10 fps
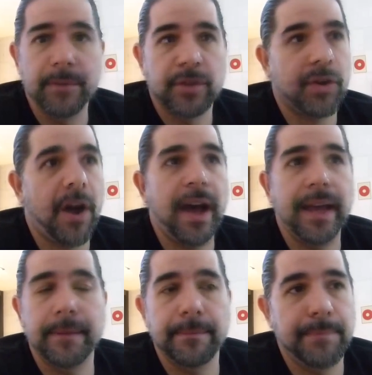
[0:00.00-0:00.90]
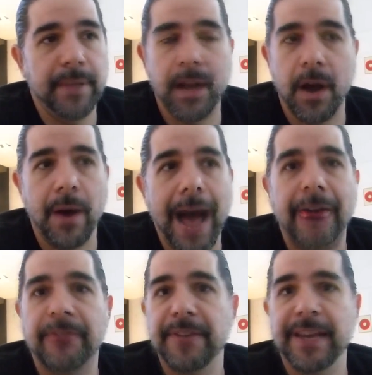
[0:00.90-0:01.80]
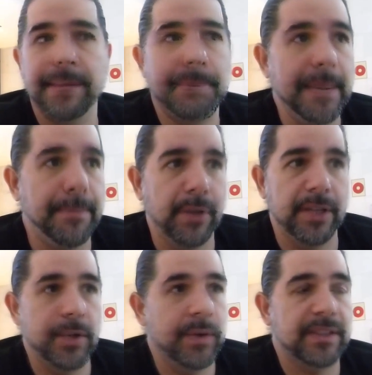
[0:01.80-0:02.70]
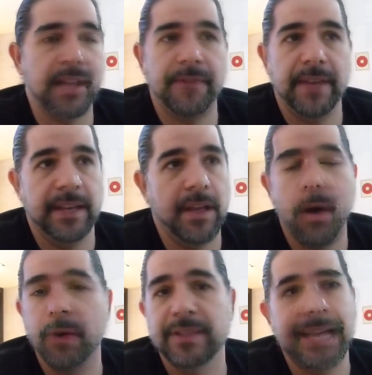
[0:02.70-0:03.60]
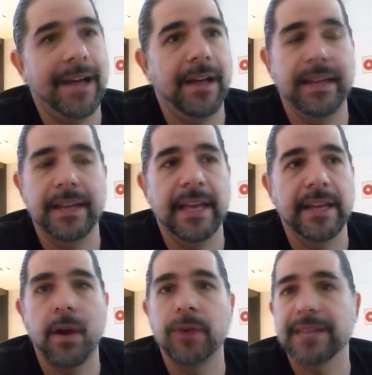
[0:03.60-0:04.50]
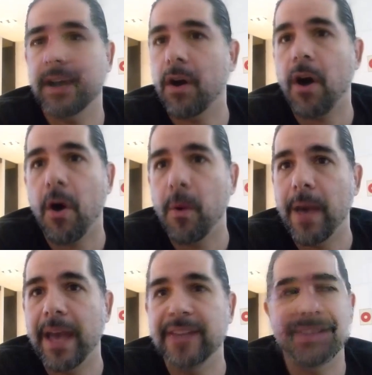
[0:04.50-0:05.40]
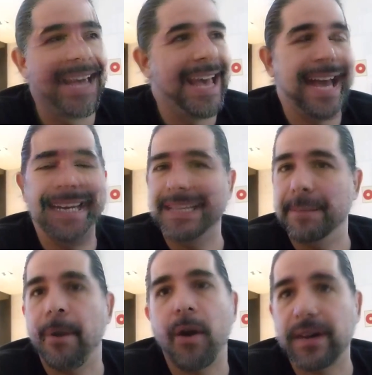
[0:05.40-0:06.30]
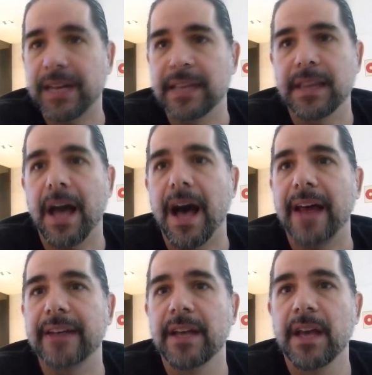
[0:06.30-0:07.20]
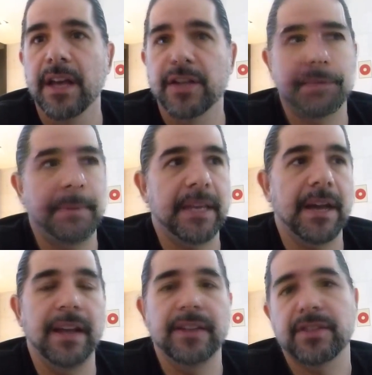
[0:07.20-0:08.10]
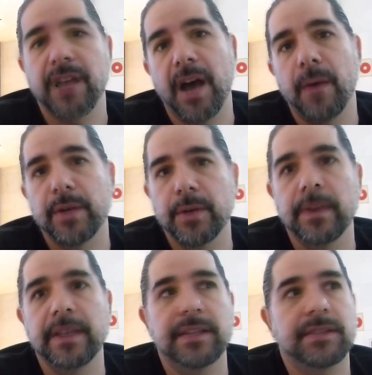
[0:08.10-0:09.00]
trying, outfitting people and doing stuff in hotel hallways and in the parking lot, just because we're doing